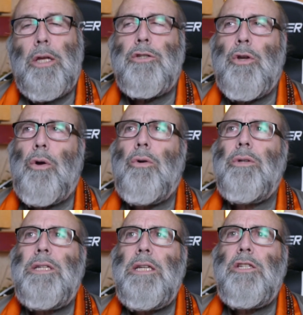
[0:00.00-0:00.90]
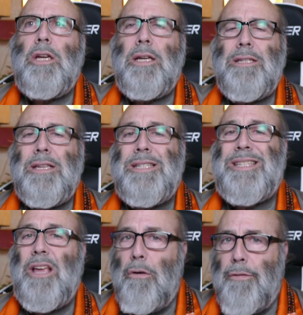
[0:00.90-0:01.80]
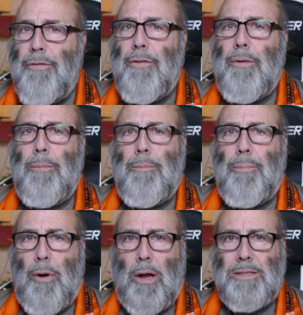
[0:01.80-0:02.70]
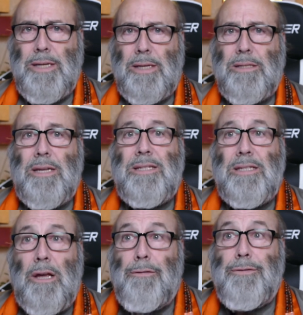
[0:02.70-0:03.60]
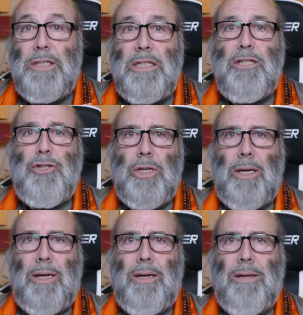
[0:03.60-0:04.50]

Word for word: So teaching is a self process, a self teaching.